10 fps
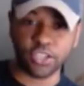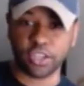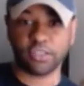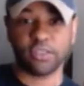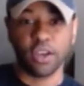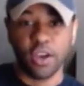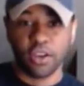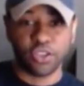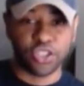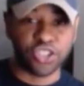just
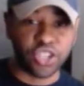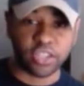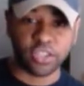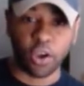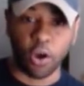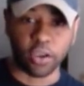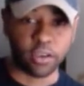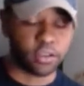shit talking.